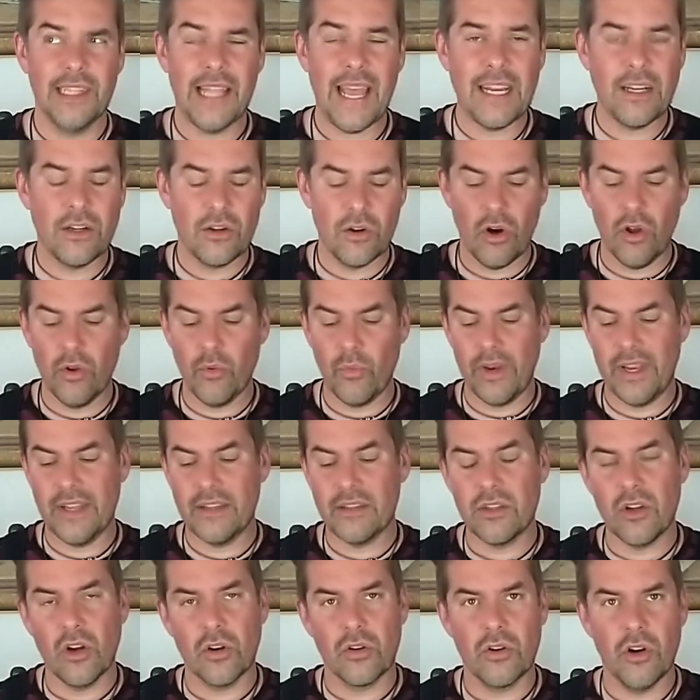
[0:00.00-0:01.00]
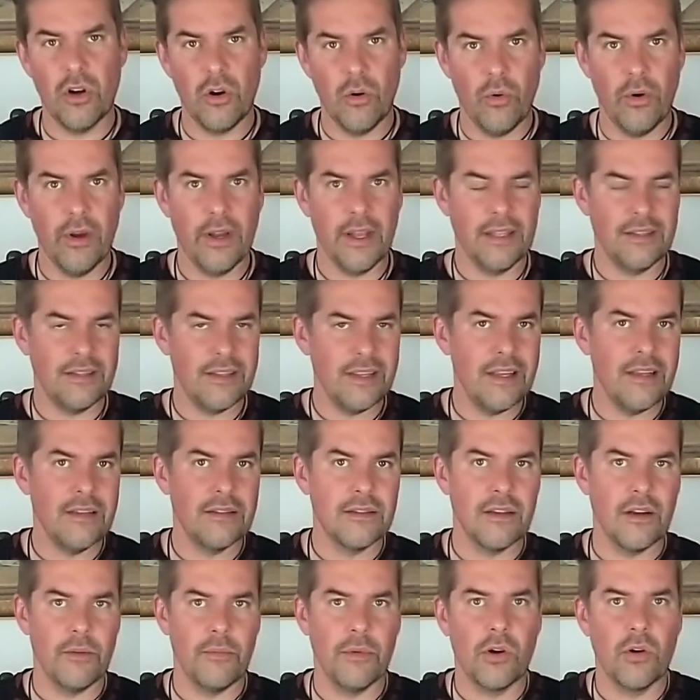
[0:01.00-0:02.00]
Later on, when they start growing, it's
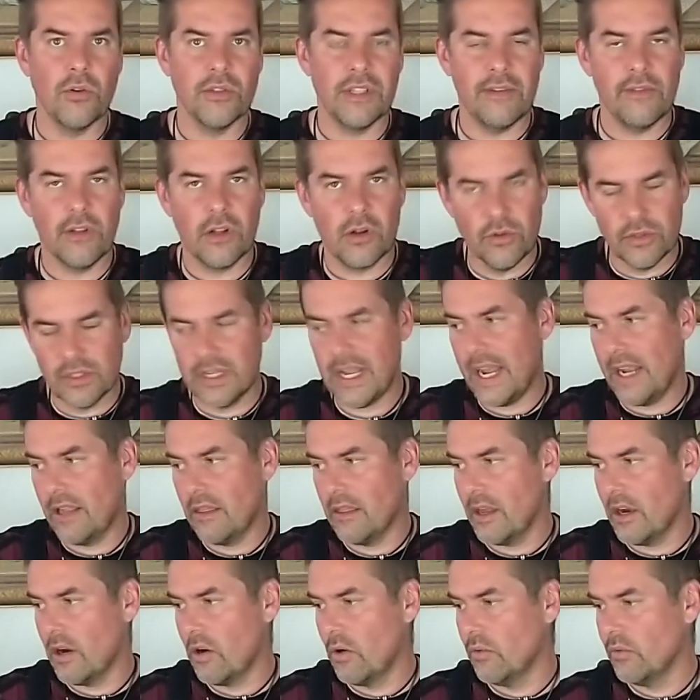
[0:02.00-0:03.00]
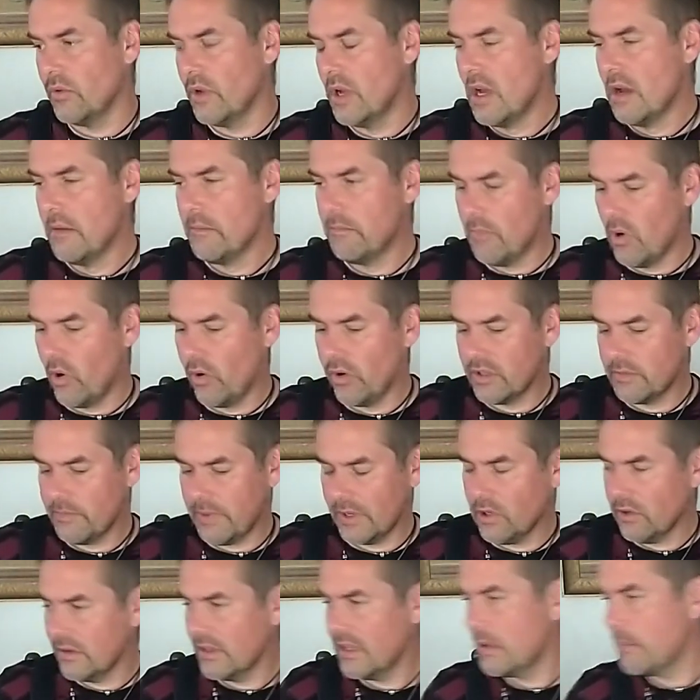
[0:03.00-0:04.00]
easier because they will contain their own
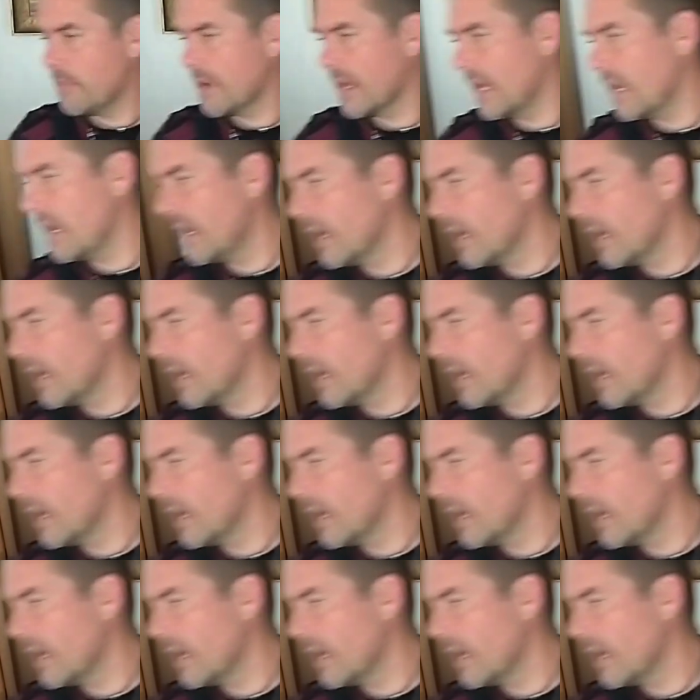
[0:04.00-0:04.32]
moist, but not in the